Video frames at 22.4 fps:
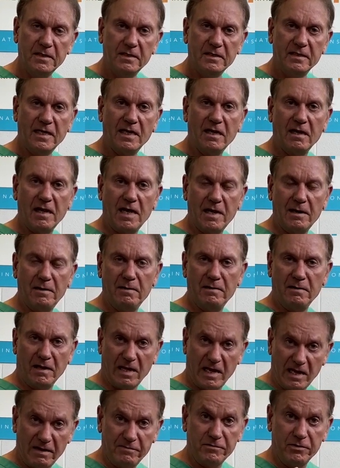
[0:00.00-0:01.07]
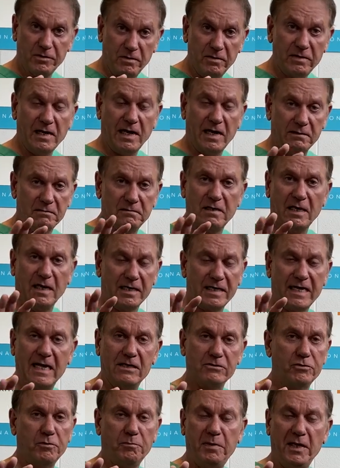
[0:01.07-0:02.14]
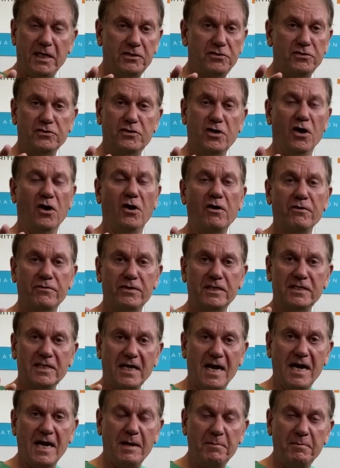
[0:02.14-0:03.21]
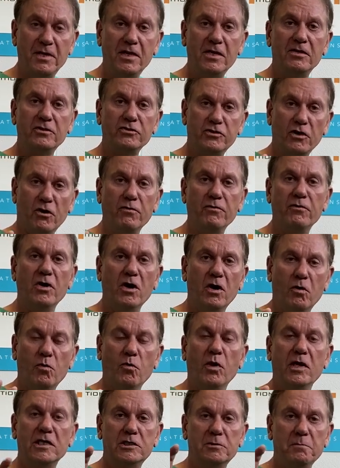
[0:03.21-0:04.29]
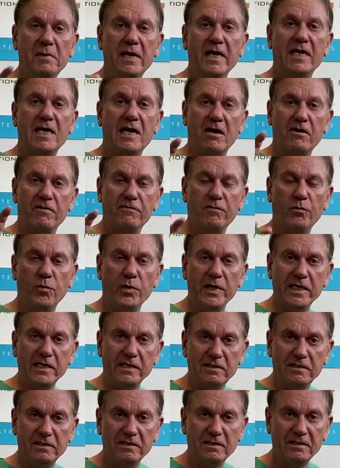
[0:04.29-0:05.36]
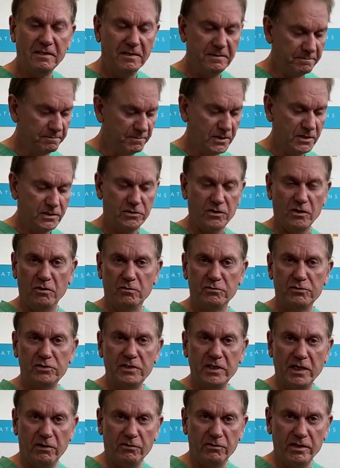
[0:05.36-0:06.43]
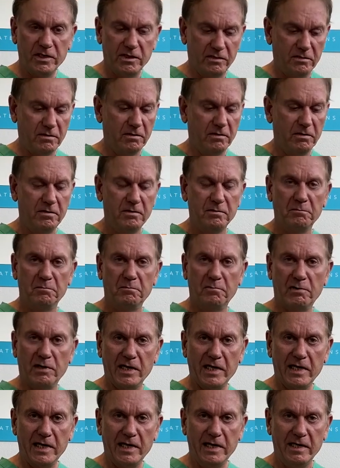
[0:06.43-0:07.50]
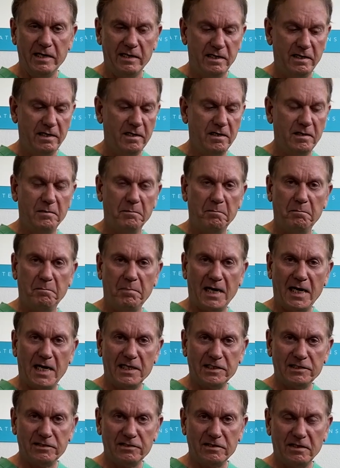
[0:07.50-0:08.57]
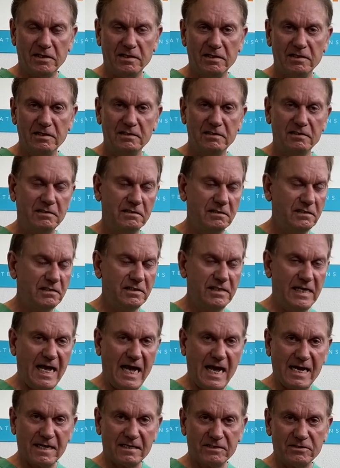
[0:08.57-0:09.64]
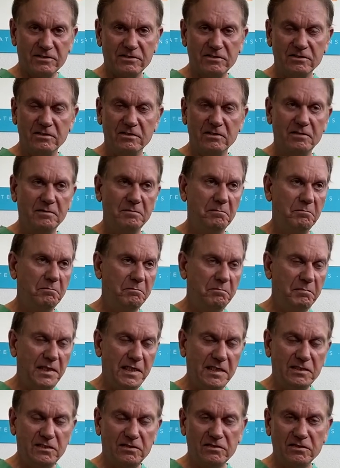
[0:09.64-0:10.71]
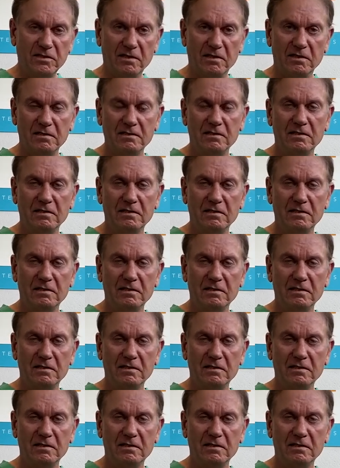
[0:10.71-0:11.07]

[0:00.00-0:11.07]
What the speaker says: Now, a lot of you, and I counsel patients all the time, don't know what's made out of wheat. So cereal, bread, pasta, snacks, pizza,